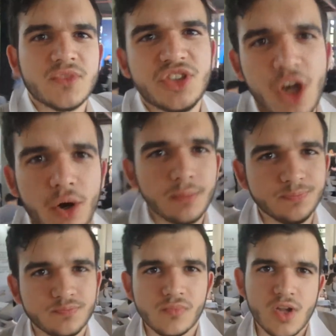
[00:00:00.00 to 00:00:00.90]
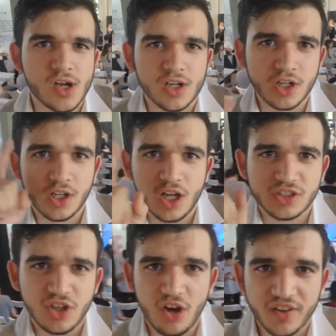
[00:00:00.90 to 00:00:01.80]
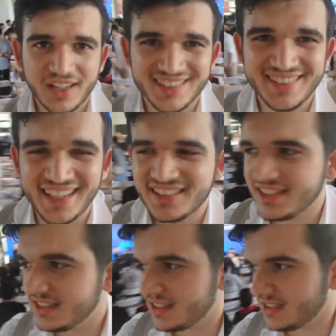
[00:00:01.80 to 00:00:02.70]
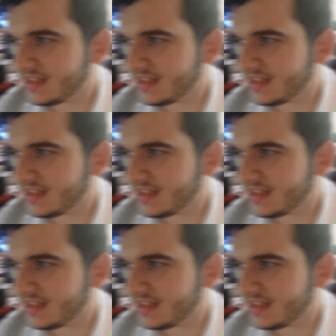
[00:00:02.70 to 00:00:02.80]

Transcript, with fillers: So, good luck to all the contestants.